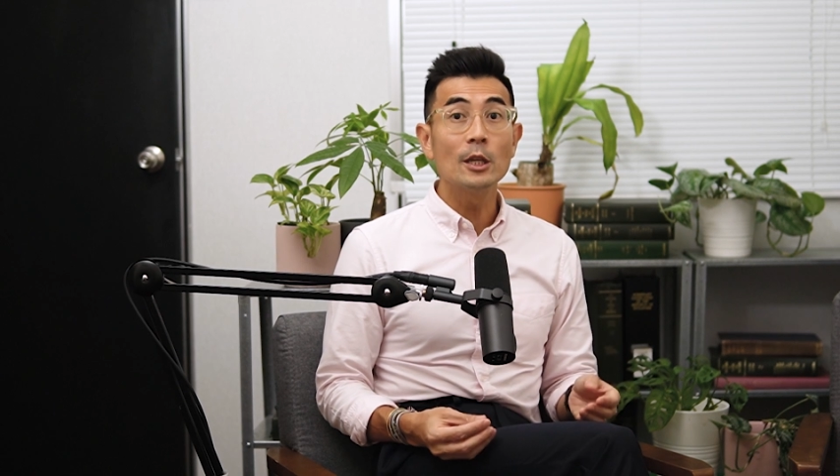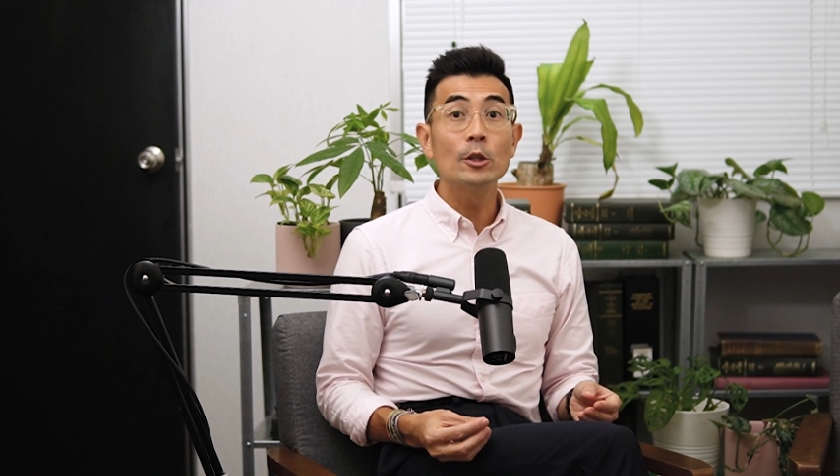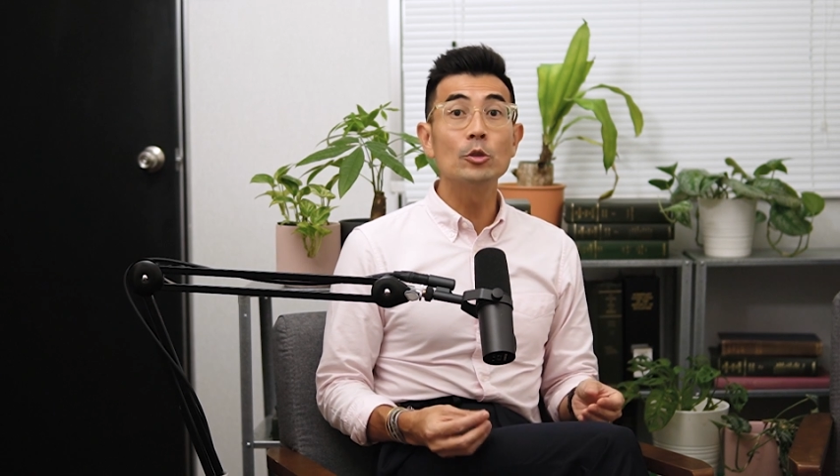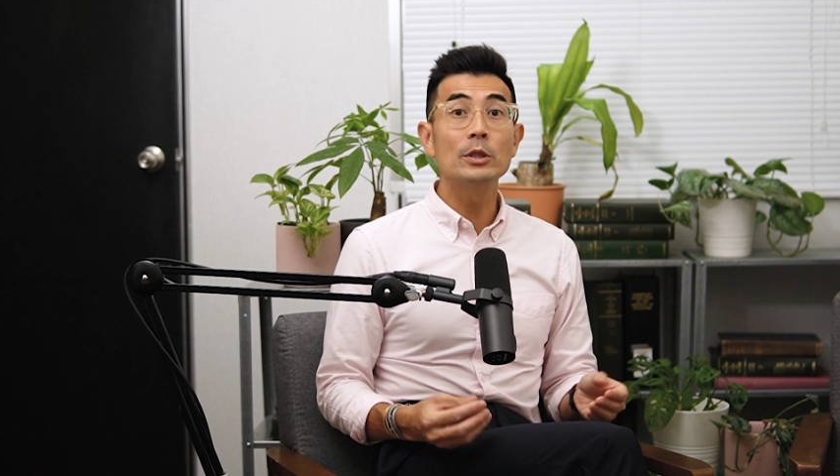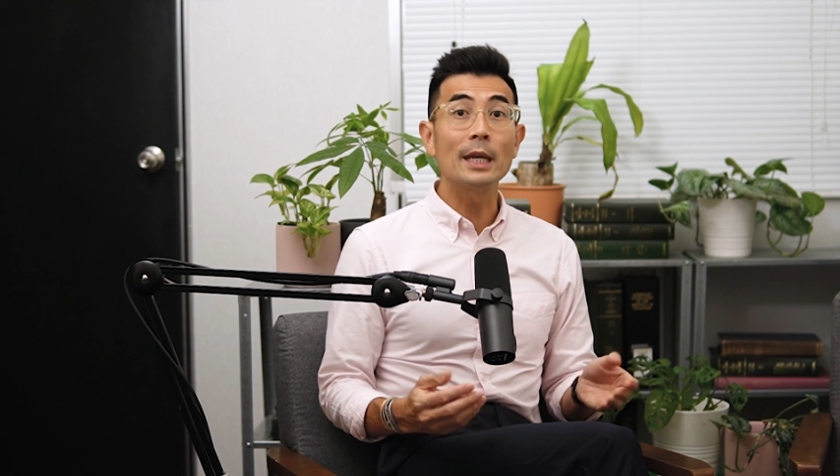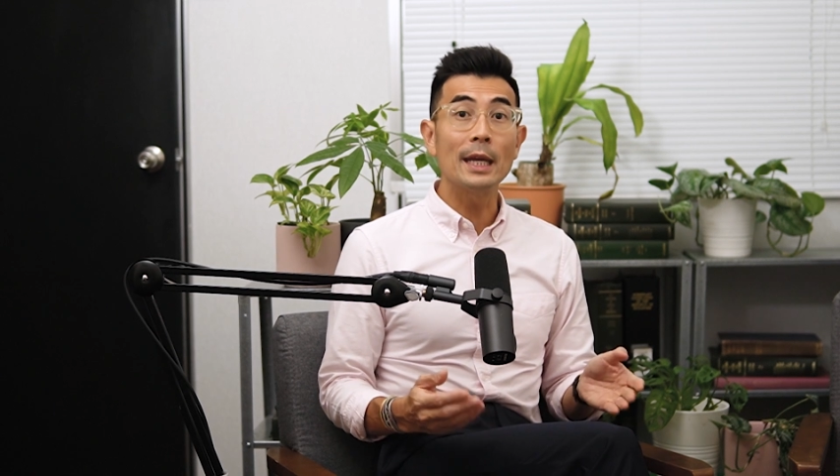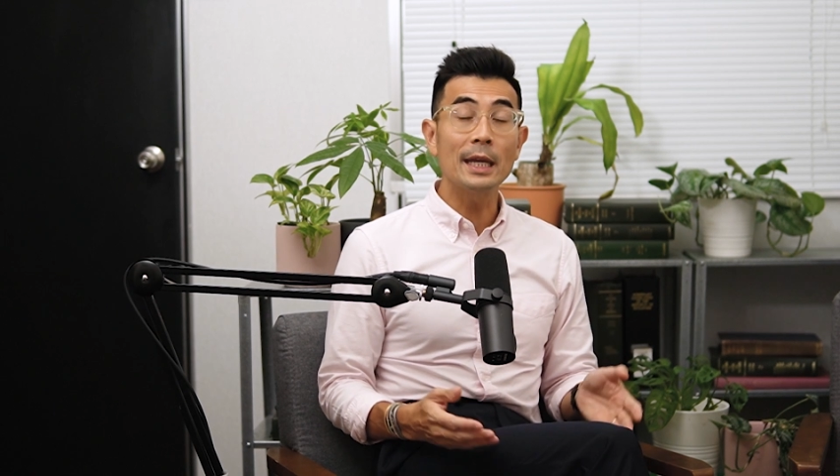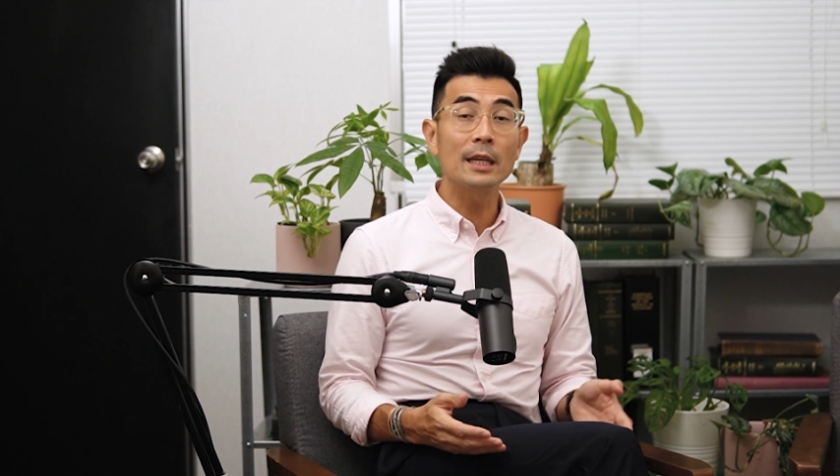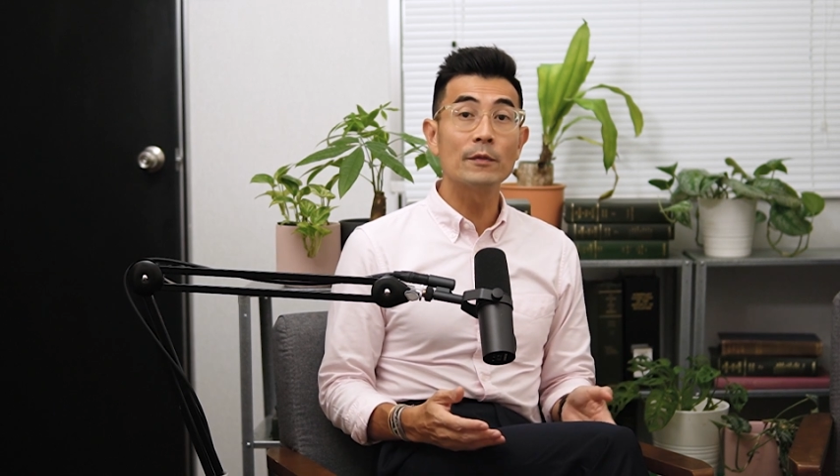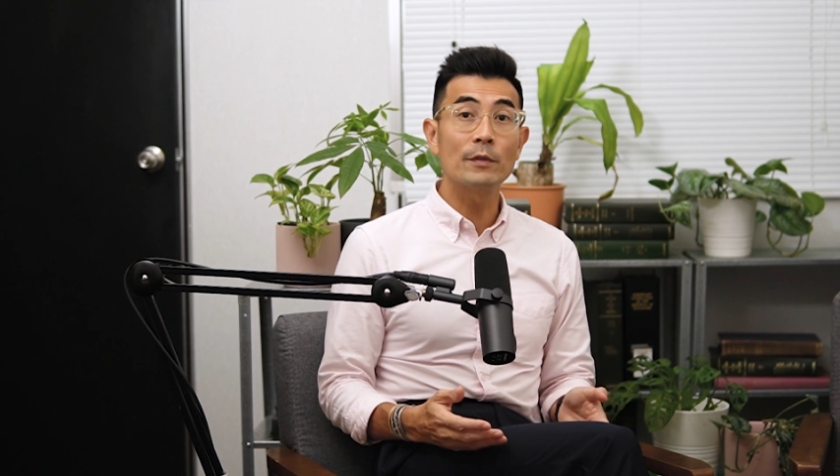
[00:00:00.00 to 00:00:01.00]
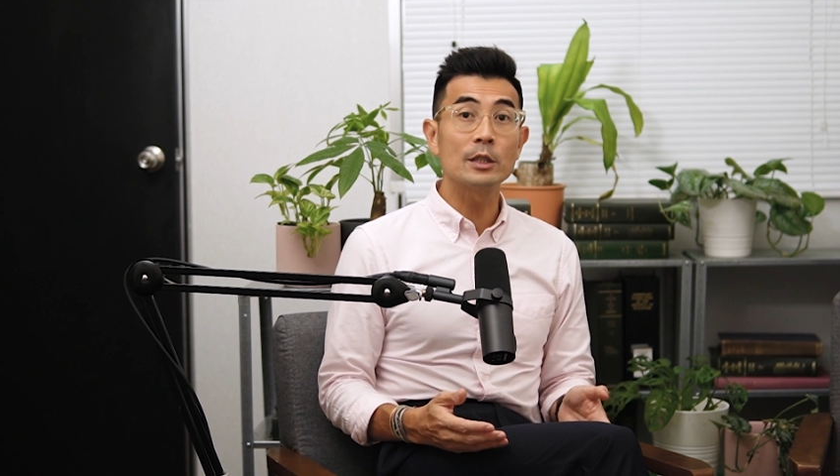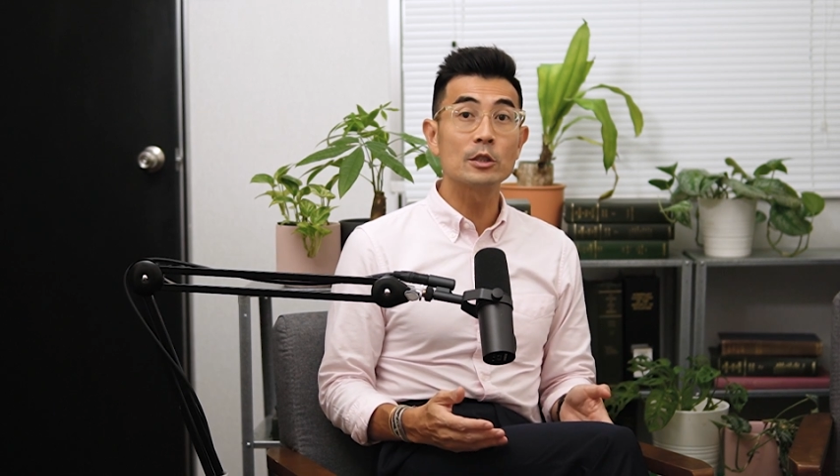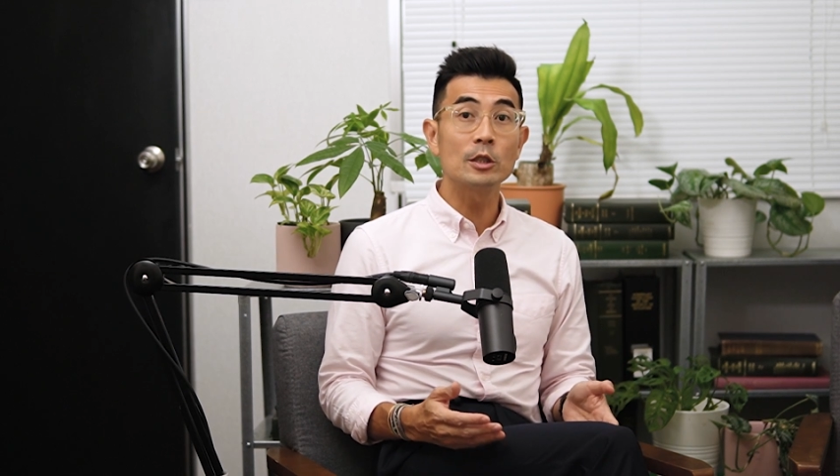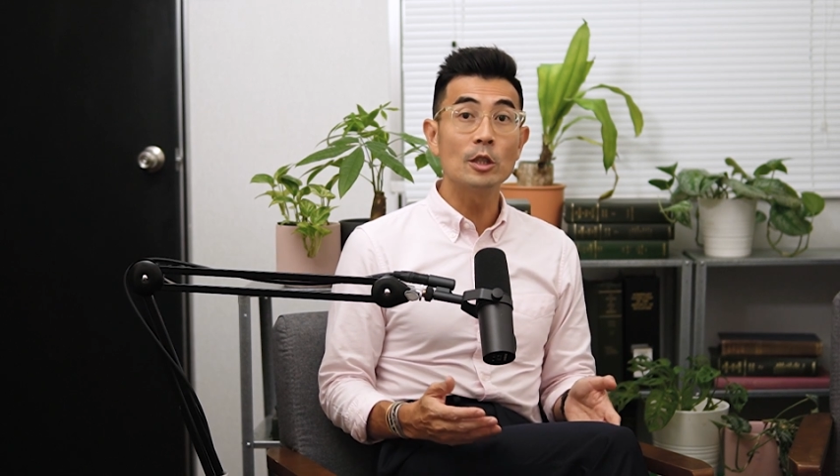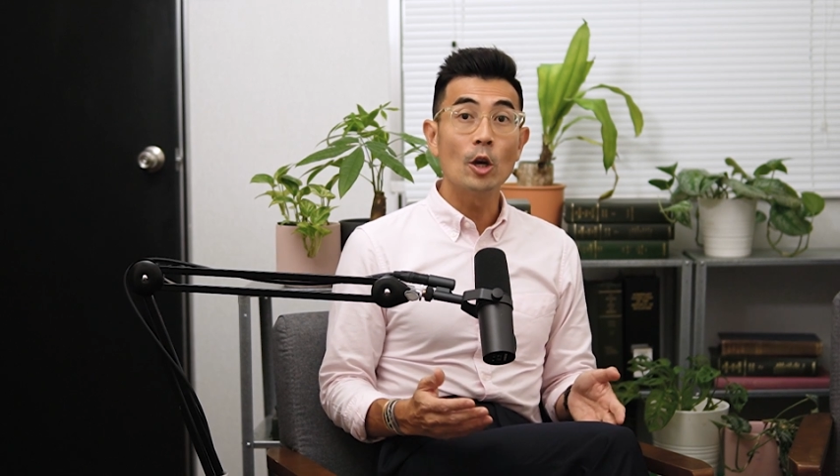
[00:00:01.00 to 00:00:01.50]
to the Hague
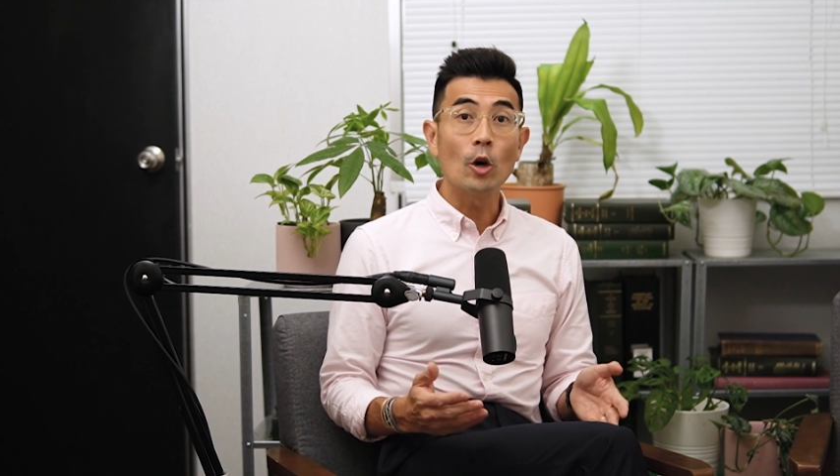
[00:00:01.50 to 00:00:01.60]
Convention